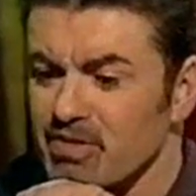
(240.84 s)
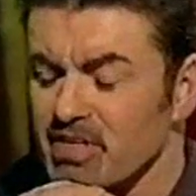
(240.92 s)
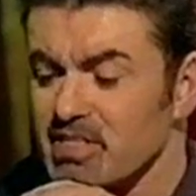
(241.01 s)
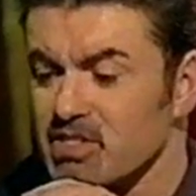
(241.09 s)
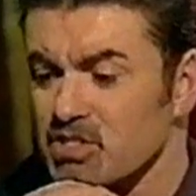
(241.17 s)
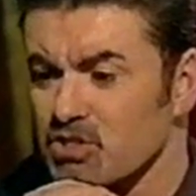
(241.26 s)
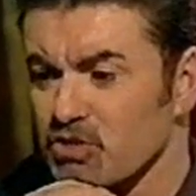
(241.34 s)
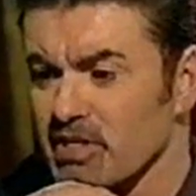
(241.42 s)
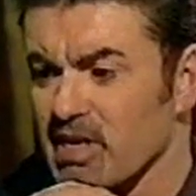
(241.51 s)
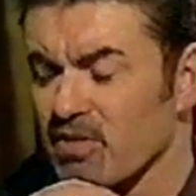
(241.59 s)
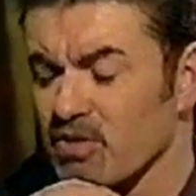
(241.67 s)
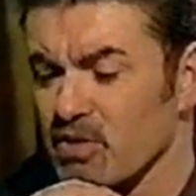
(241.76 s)
in the industry
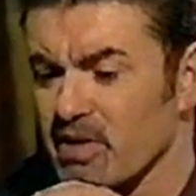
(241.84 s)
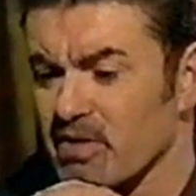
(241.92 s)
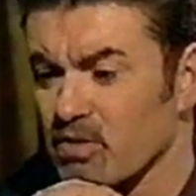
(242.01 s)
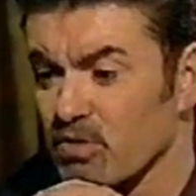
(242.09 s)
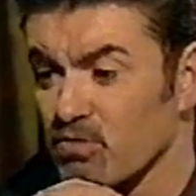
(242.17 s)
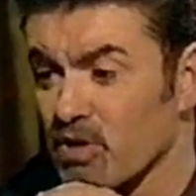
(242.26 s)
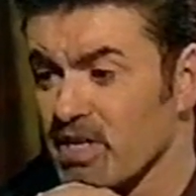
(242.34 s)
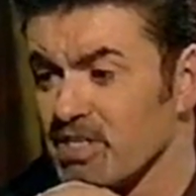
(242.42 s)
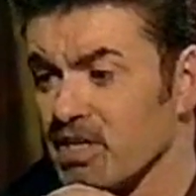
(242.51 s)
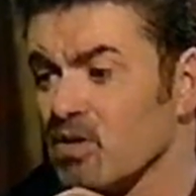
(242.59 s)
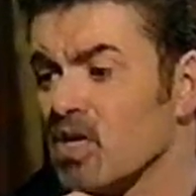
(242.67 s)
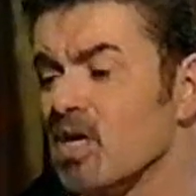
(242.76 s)
now that you're hearing on the
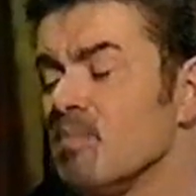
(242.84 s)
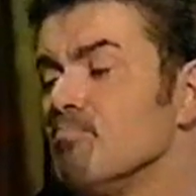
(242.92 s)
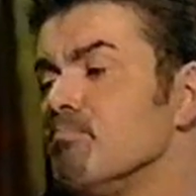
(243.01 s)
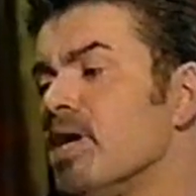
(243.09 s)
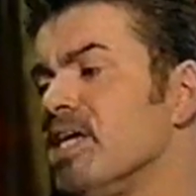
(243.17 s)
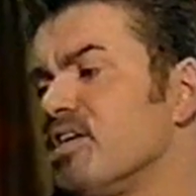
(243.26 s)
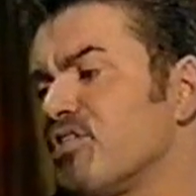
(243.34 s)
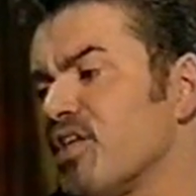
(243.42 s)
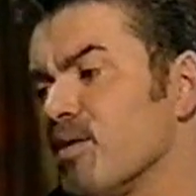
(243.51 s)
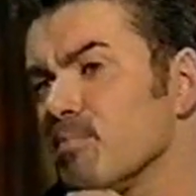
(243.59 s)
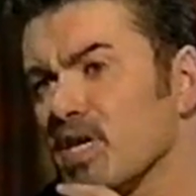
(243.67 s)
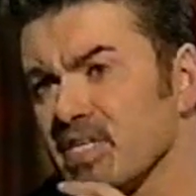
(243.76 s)
radio make
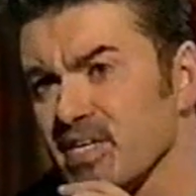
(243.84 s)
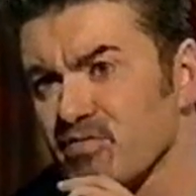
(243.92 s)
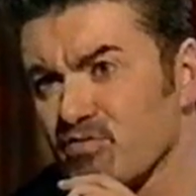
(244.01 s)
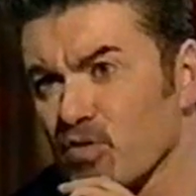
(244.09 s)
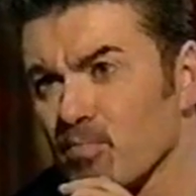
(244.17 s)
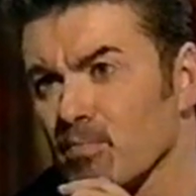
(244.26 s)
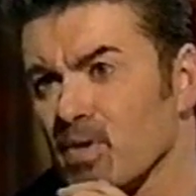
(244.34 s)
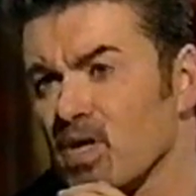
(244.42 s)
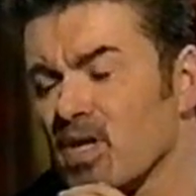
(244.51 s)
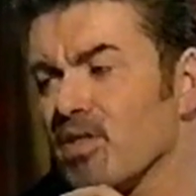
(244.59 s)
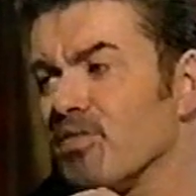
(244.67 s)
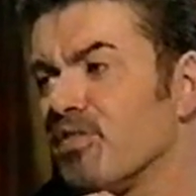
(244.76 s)
their money from
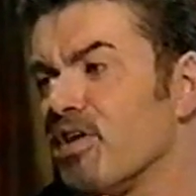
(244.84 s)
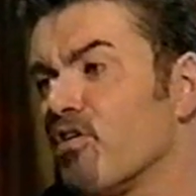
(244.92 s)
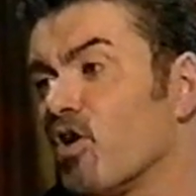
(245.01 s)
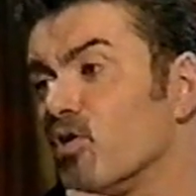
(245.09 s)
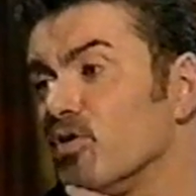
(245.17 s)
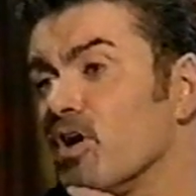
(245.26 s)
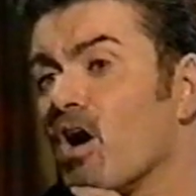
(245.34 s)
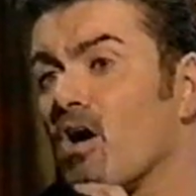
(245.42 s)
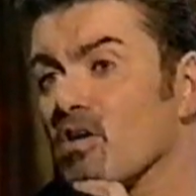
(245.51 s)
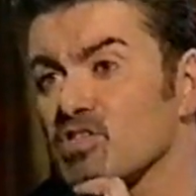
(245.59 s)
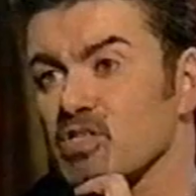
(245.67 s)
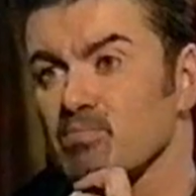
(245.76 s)
their own
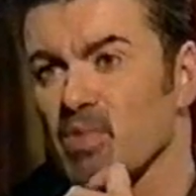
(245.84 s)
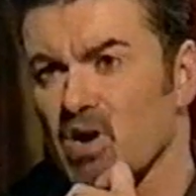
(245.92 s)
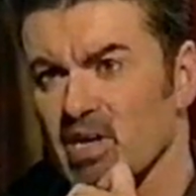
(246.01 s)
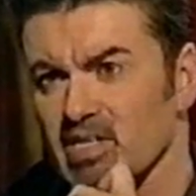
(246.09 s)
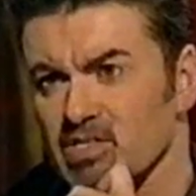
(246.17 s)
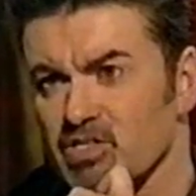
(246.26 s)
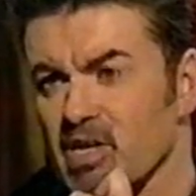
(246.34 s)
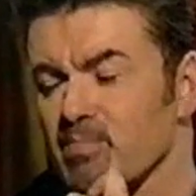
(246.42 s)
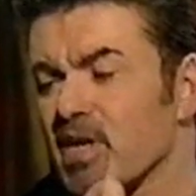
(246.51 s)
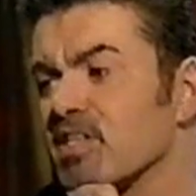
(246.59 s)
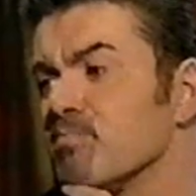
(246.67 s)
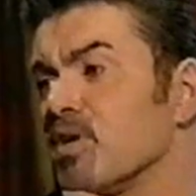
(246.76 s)
hearts and minds. They
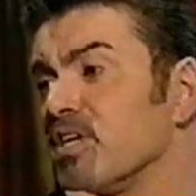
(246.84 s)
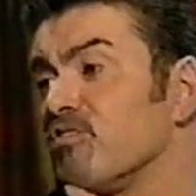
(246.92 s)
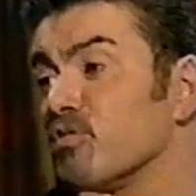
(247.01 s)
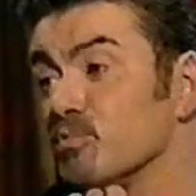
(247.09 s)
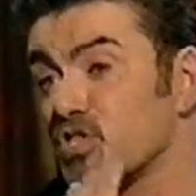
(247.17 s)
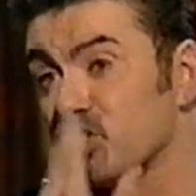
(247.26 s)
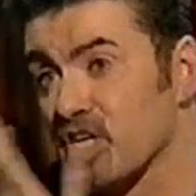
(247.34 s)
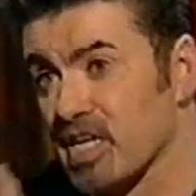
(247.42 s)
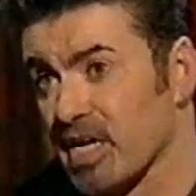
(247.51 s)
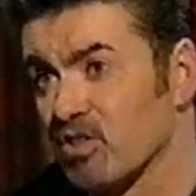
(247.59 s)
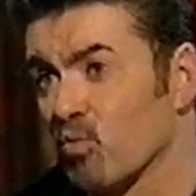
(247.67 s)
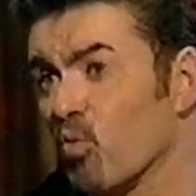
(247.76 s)
make their money from
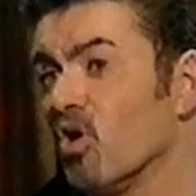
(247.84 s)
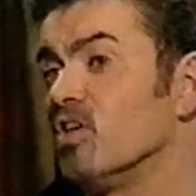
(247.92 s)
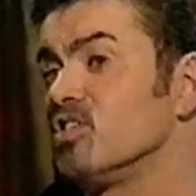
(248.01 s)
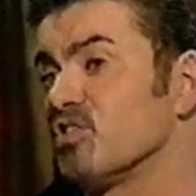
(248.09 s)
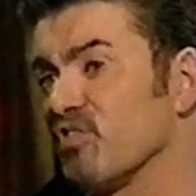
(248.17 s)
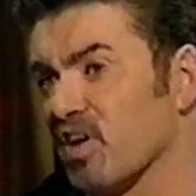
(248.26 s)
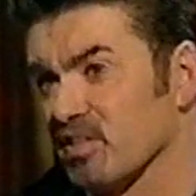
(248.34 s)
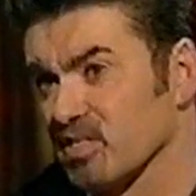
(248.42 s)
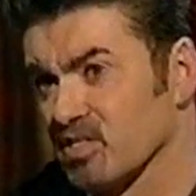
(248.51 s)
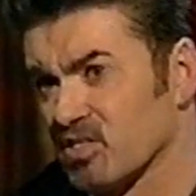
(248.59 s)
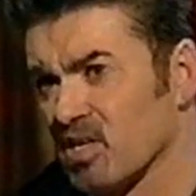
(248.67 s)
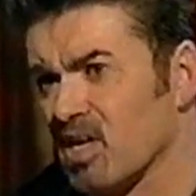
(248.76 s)
singing the words of
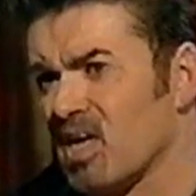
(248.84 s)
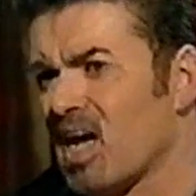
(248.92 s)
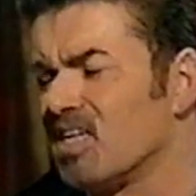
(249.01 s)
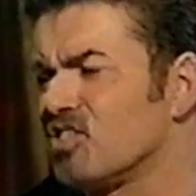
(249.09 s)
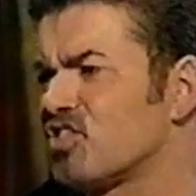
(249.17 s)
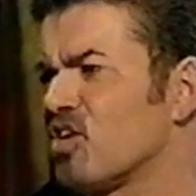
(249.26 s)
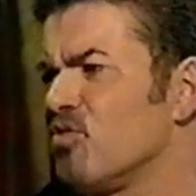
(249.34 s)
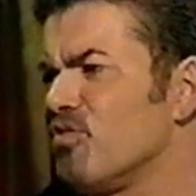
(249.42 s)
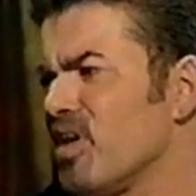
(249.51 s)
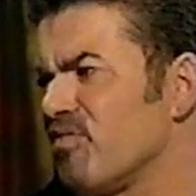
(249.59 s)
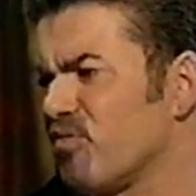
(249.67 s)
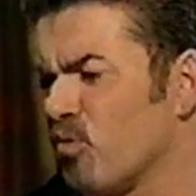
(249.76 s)
others. And so
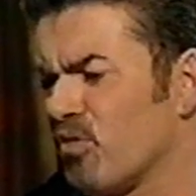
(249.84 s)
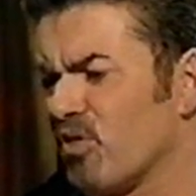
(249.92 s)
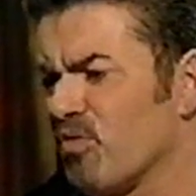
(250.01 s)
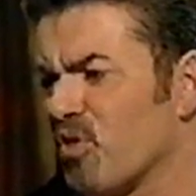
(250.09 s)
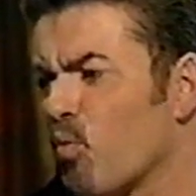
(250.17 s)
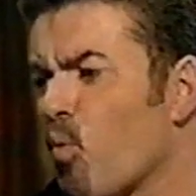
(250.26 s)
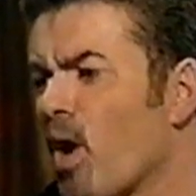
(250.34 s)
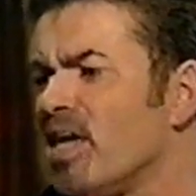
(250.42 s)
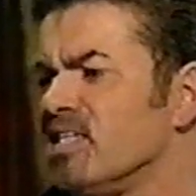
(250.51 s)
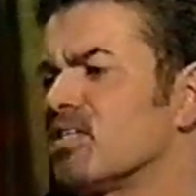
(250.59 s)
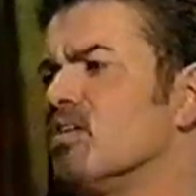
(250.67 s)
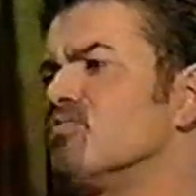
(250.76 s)
therefore the
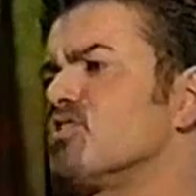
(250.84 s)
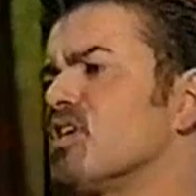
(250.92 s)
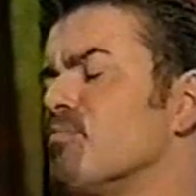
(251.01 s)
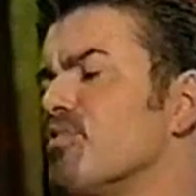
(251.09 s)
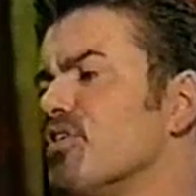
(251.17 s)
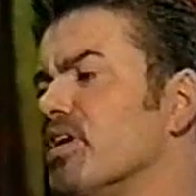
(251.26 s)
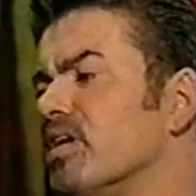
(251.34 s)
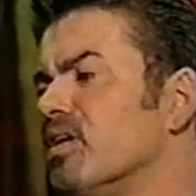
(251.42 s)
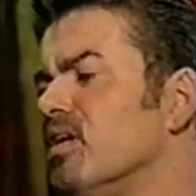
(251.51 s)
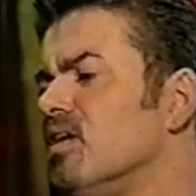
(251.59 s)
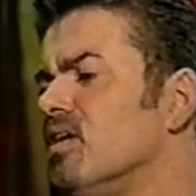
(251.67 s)
weight of something,